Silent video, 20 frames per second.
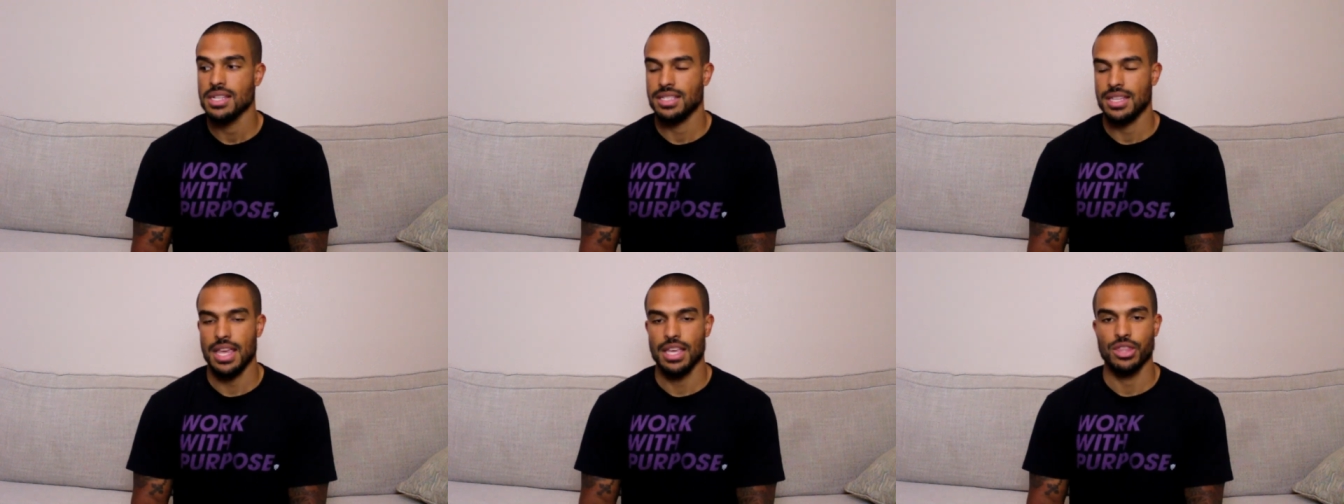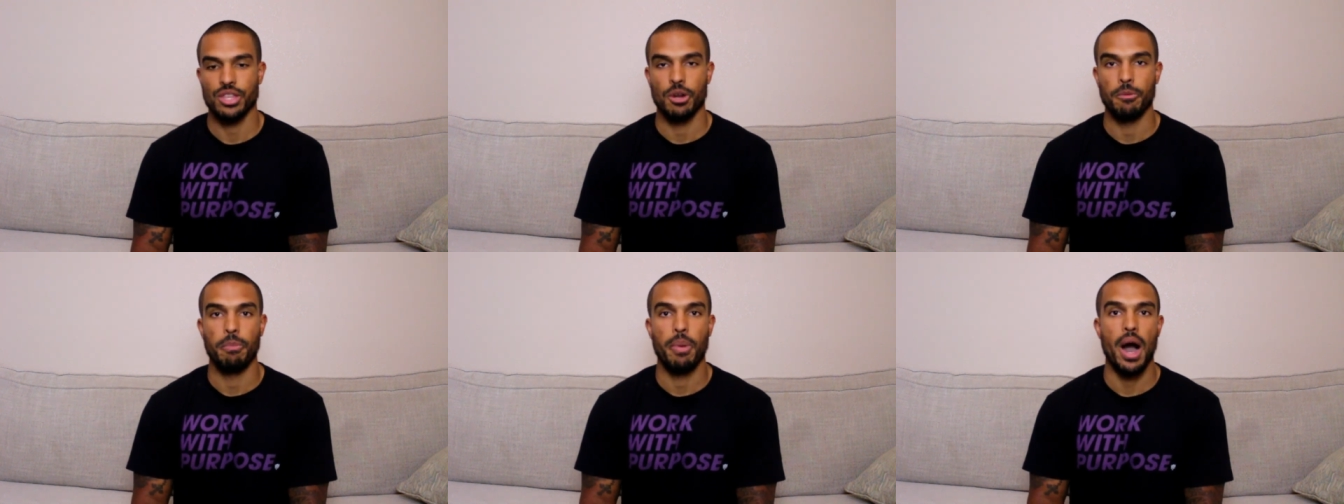take
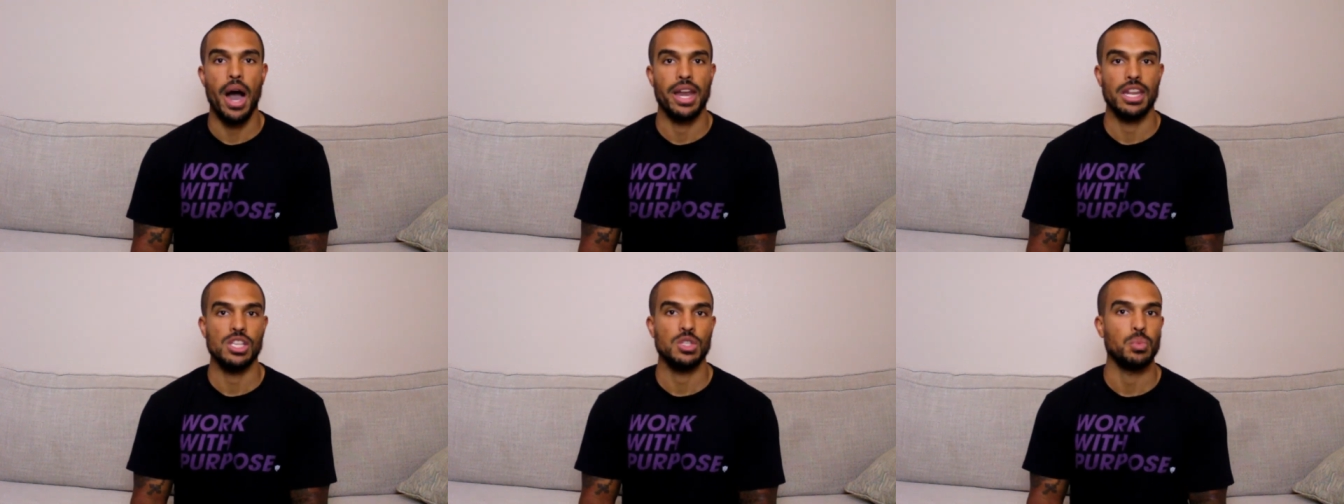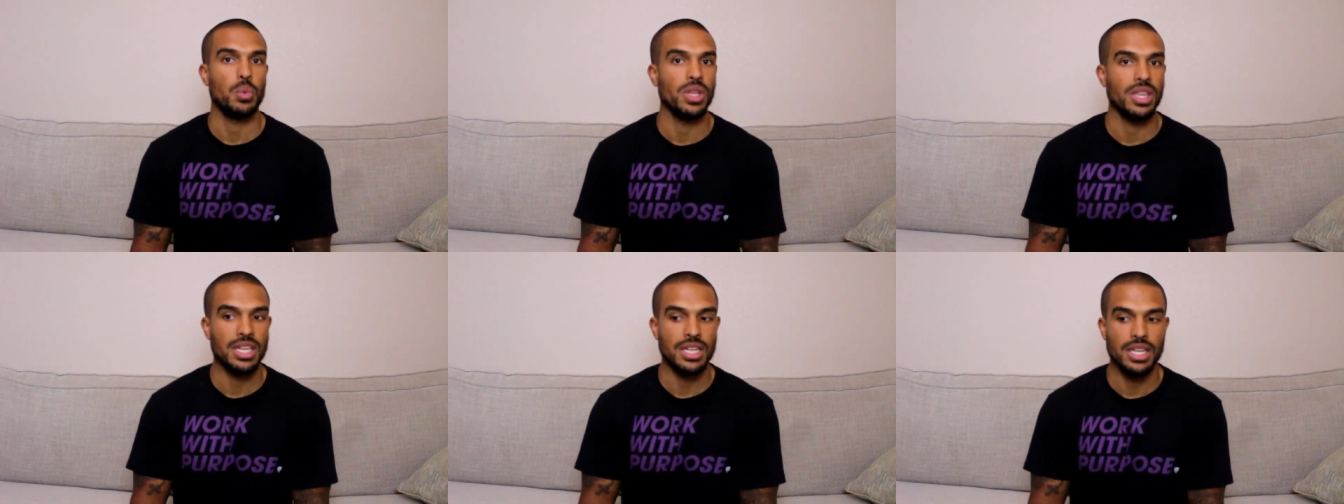their bodies
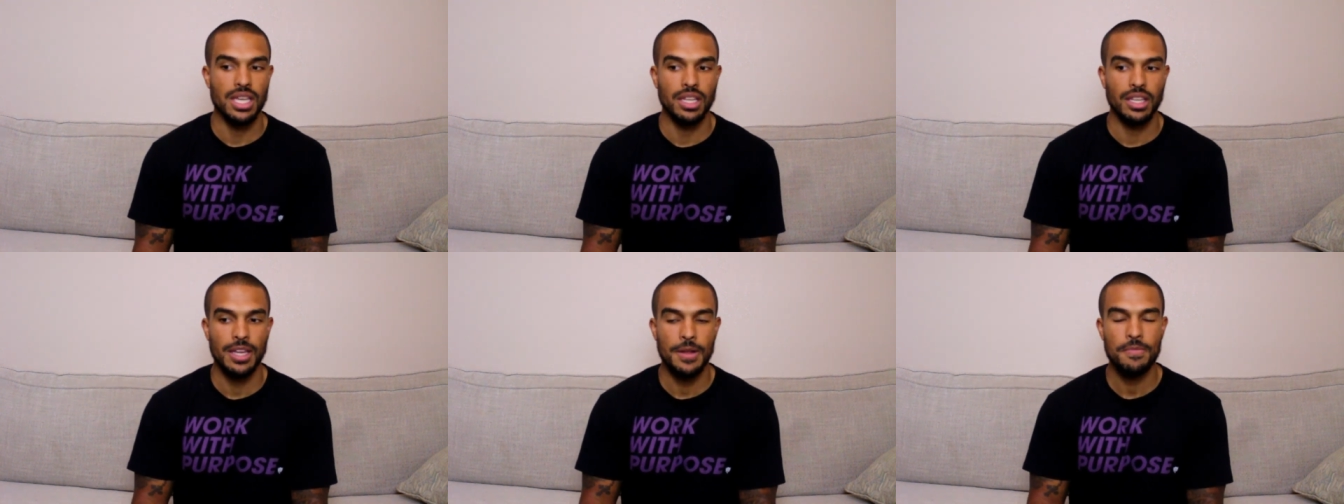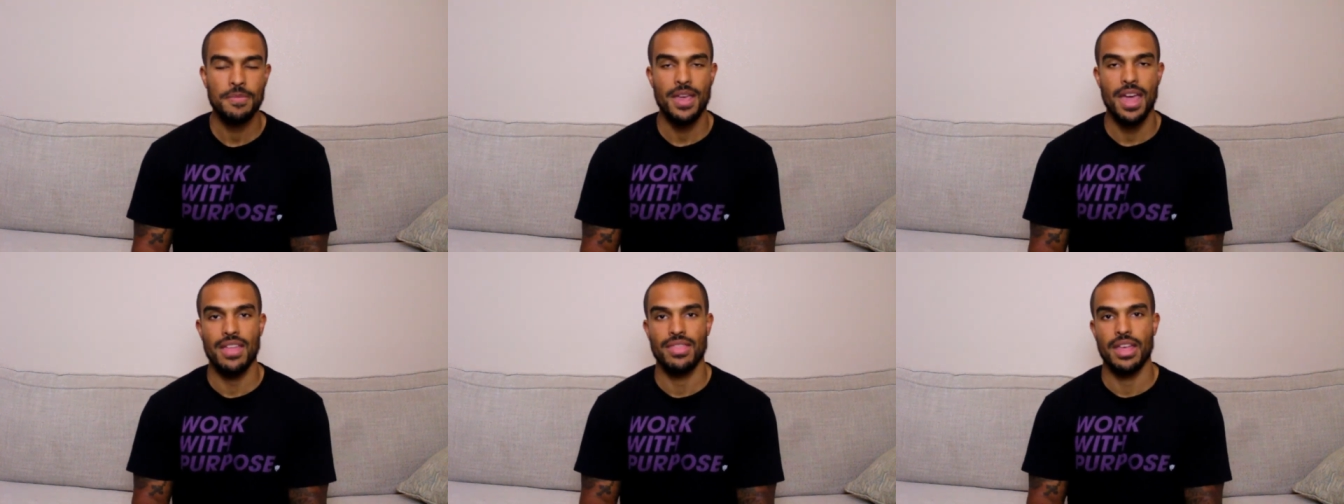willy
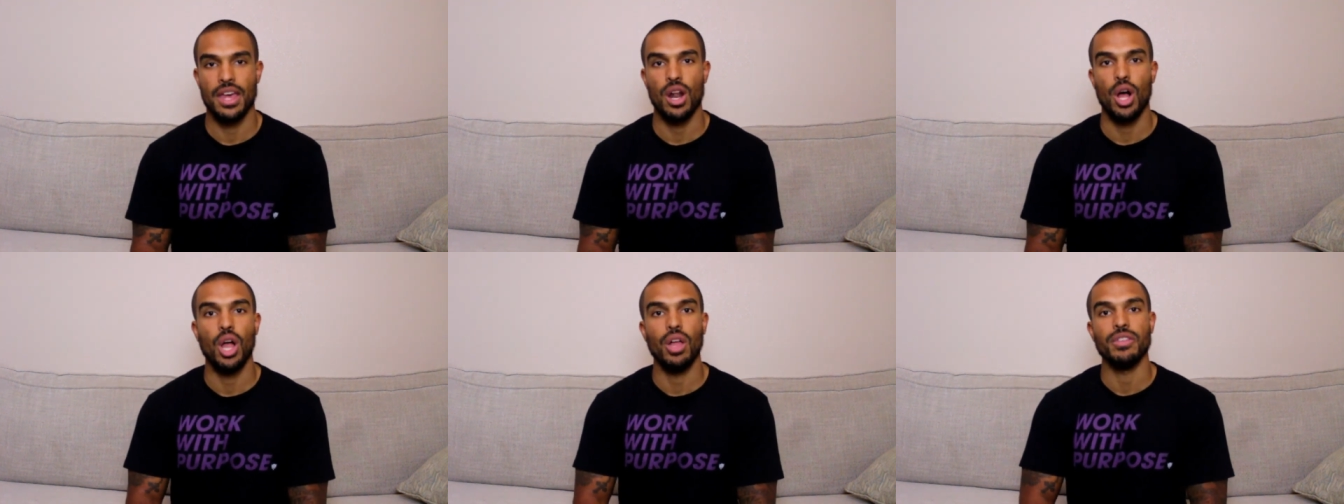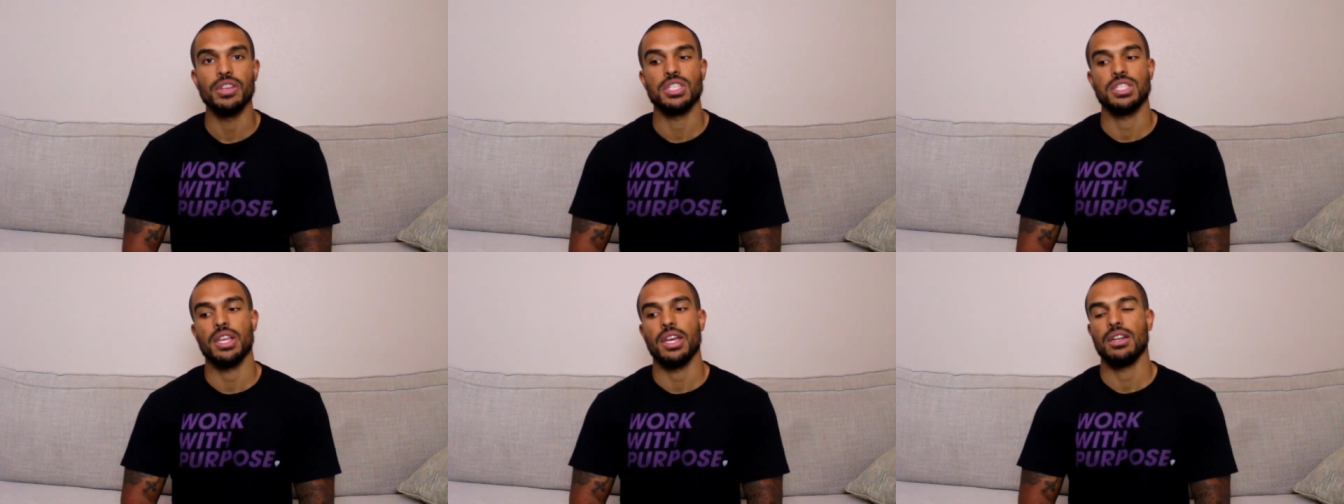nilly, and then all of
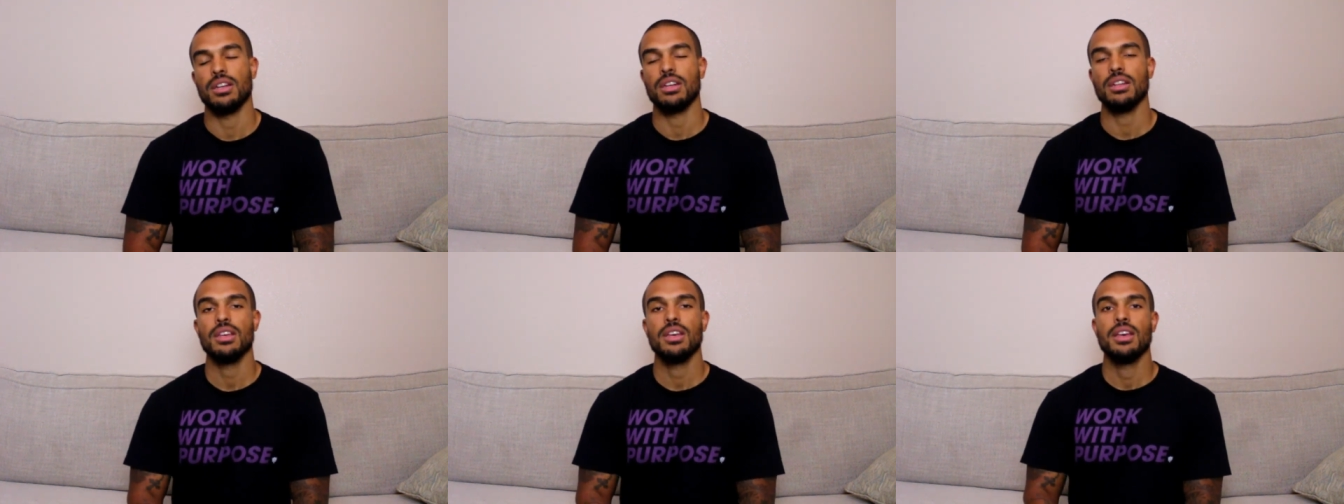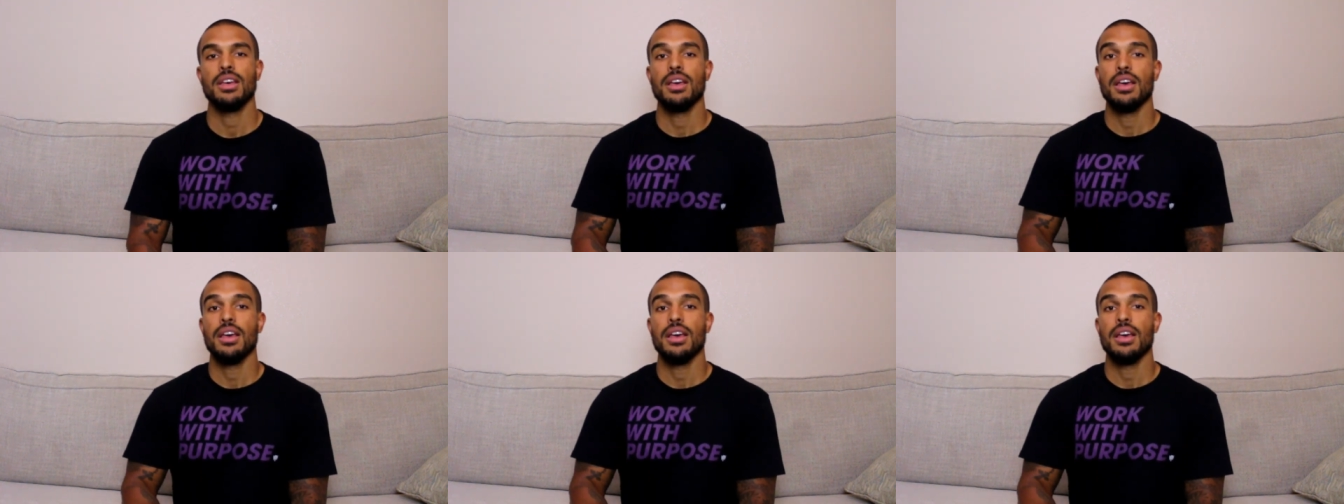a sudden